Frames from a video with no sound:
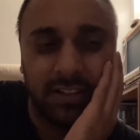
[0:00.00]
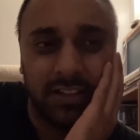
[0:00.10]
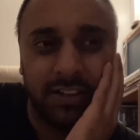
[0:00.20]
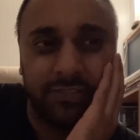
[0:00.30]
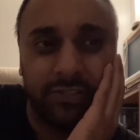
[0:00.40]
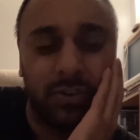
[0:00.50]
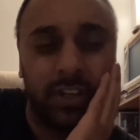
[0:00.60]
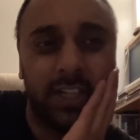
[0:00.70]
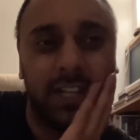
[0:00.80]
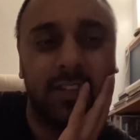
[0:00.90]
I feel
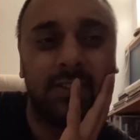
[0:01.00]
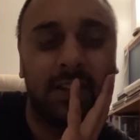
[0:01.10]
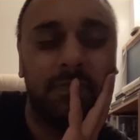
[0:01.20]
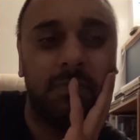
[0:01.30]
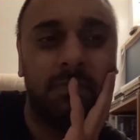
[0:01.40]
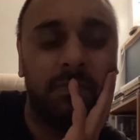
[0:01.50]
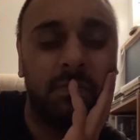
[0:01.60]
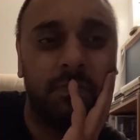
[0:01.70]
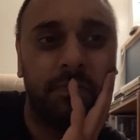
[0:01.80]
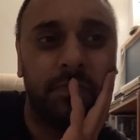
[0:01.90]
like it's
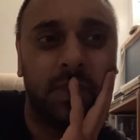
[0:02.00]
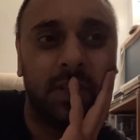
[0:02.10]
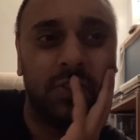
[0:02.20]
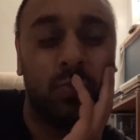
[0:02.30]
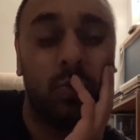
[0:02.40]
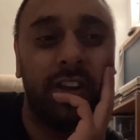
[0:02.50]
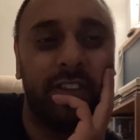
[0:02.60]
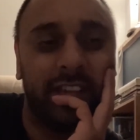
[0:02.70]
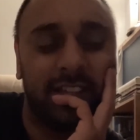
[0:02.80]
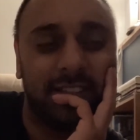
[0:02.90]
one
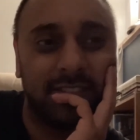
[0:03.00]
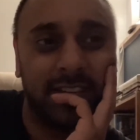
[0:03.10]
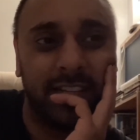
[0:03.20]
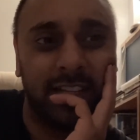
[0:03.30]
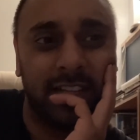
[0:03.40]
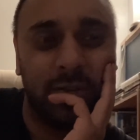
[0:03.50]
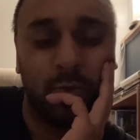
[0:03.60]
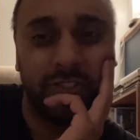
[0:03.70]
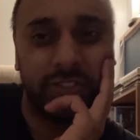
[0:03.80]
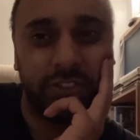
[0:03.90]
thing to say it
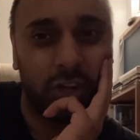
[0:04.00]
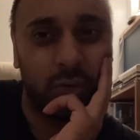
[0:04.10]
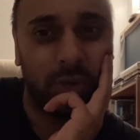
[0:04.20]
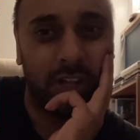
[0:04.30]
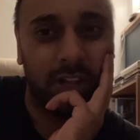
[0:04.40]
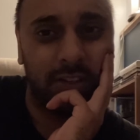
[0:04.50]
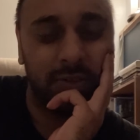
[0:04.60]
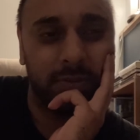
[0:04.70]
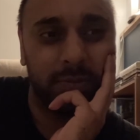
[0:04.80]
wasn't done well,